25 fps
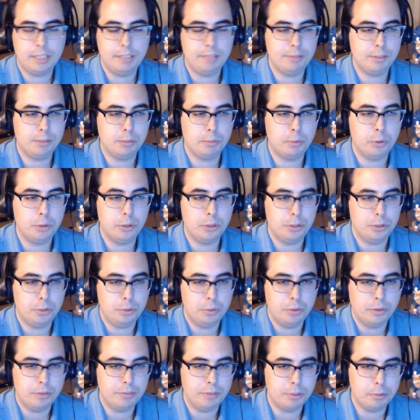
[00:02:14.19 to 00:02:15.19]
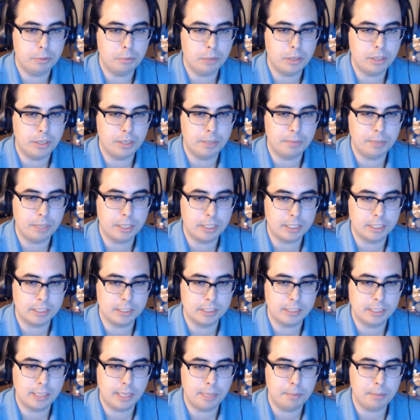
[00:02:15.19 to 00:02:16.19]
Give support to whoever you want. I'm not
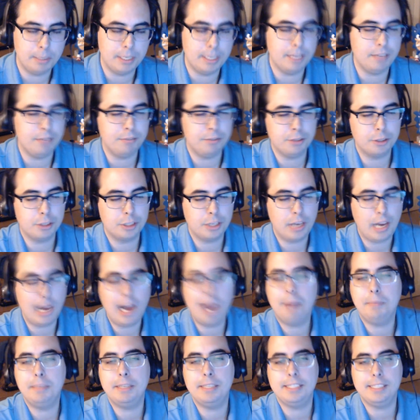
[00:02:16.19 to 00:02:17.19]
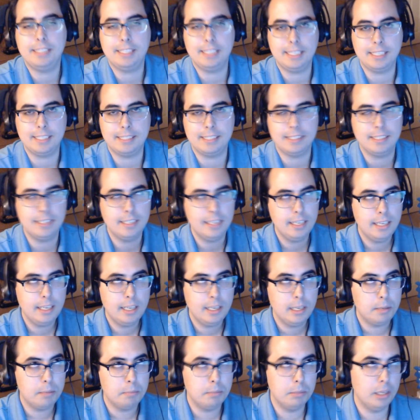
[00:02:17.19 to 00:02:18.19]
gonna stop it. If your comment gets
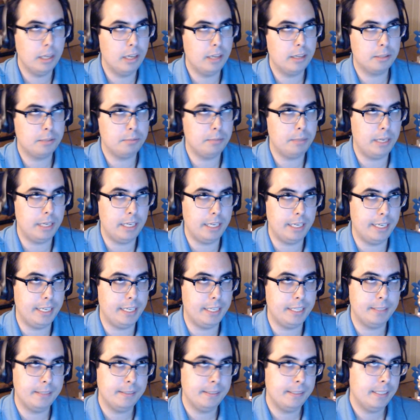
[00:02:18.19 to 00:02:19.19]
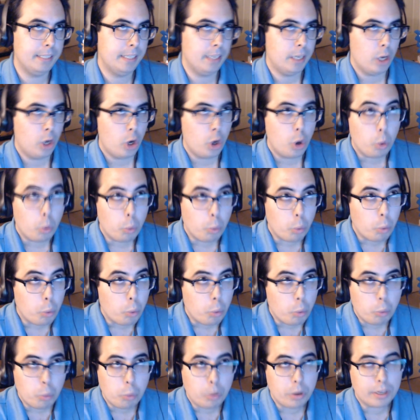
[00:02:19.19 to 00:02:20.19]
blocked by
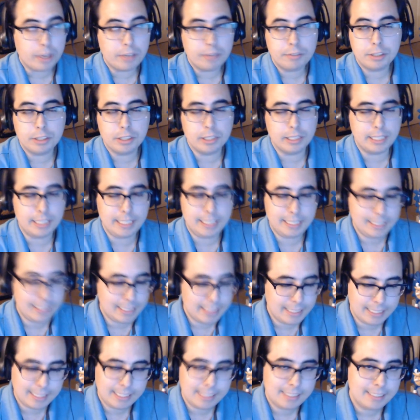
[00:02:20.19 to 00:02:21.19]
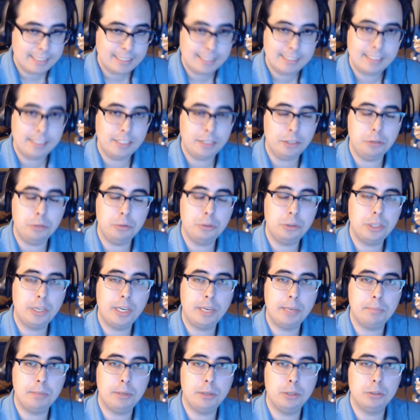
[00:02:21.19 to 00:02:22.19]
whatever link you
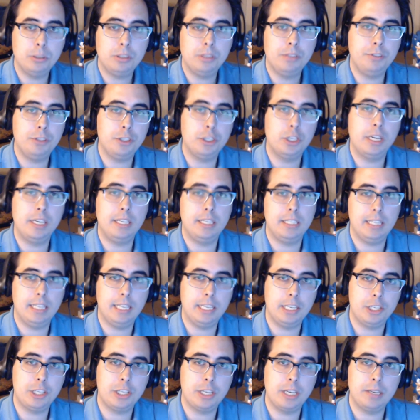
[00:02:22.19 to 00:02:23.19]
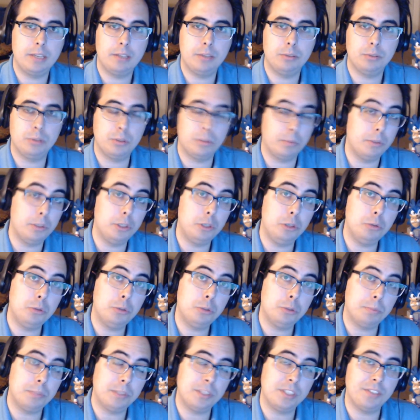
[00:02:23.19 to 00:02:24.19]
try to post, if you're trying to like shout out someone you
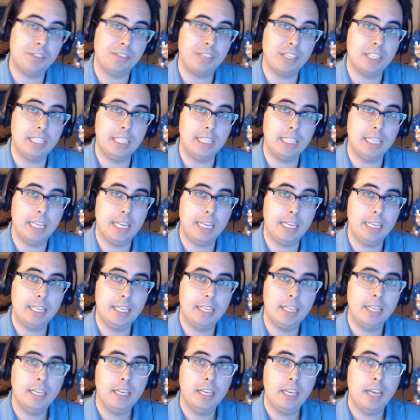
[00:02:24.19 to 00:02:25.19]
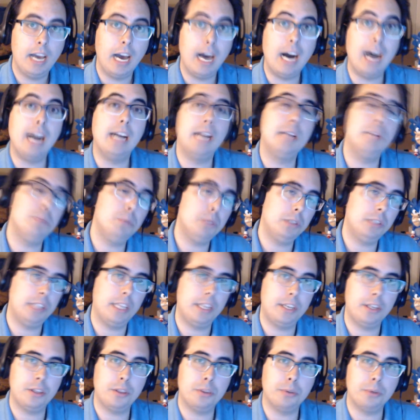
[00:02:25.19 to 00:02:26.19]
specifically like, I will
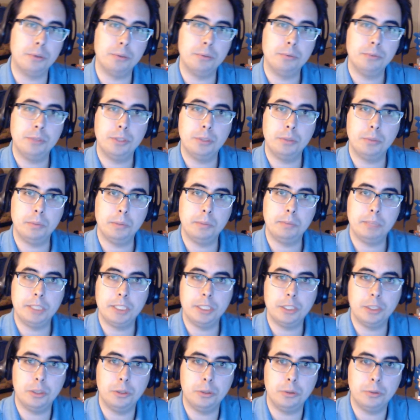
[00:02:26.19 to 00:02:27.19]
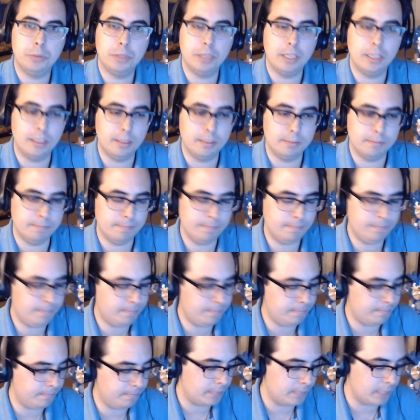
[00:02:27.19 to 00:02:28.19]
let it through. There will be no, um,
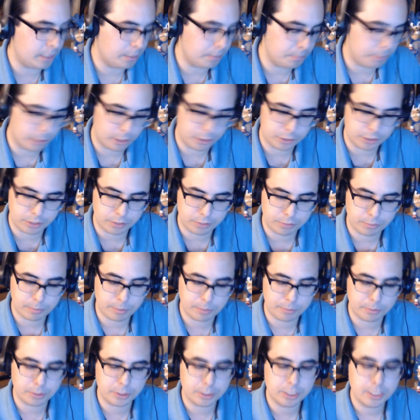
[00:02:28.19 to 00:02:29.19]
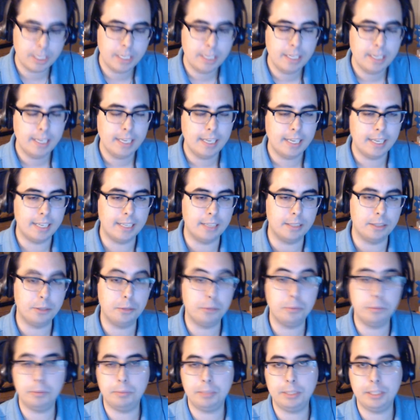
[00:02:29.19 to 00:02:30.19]
I apologize for my voice, uh,
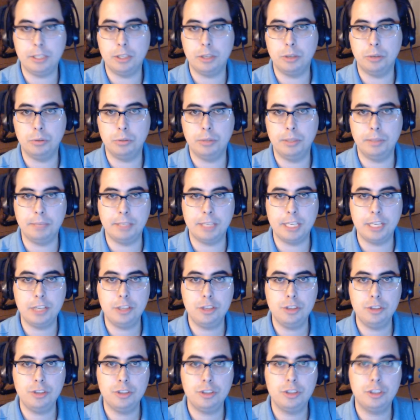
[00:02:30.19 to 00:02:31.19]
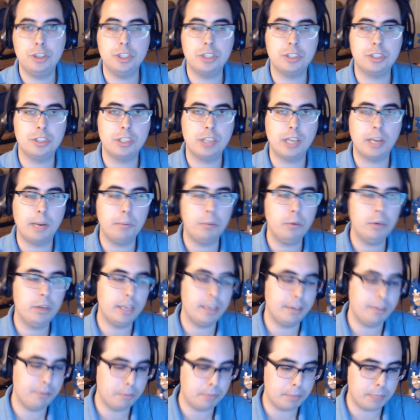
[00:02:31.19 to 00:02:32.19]
there will be no limitations, just I
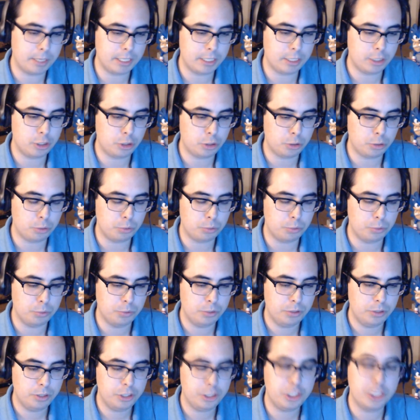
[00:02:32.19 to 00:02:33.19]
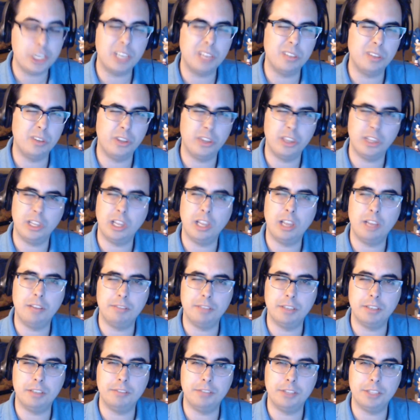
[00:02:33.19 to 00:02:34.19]
want everybody to share the
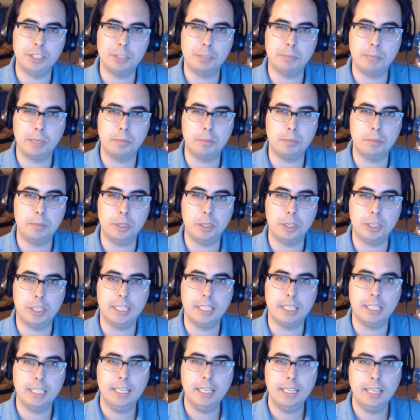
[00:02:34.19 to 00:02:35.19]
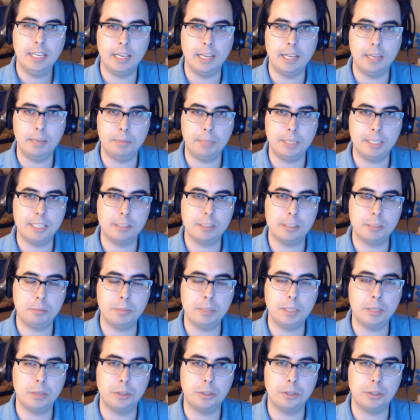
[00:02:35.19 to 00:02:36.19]
love of the Smite community, uh, because it's
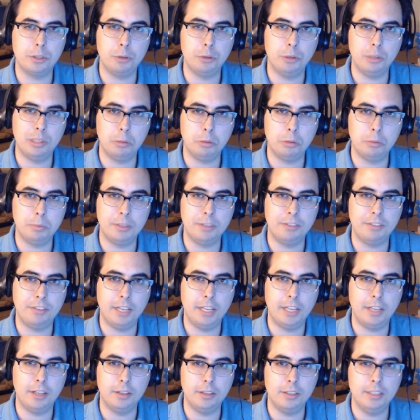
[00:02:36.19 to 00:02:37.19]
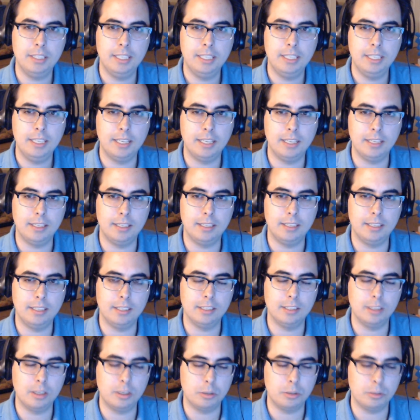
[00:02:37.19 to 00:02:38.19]
been going through a little bit of hell, uh,
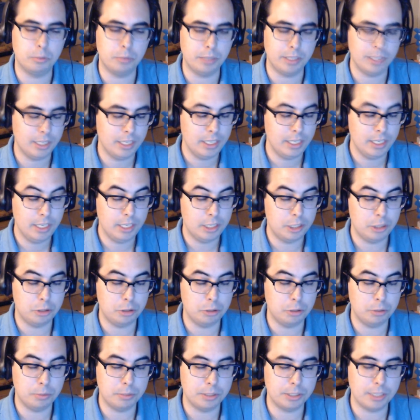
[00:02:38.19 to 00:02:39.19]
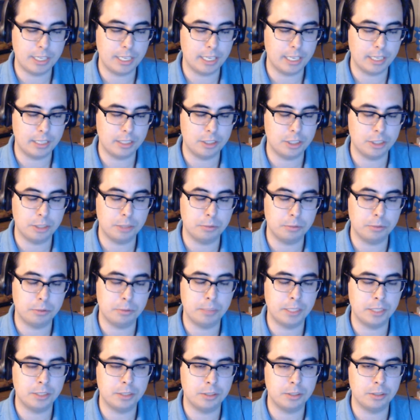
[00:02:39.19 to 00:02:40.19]
along with YouTubers attacking each other,
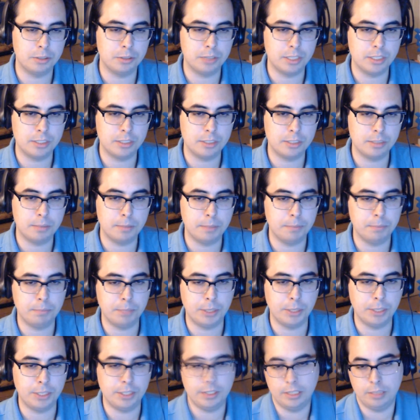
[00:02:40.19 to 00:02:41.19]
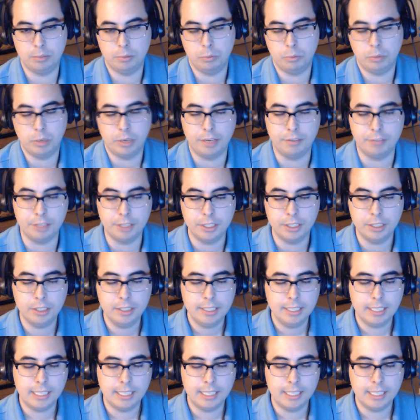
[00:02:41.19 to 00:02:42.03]
which makes no sense to me, but whatever.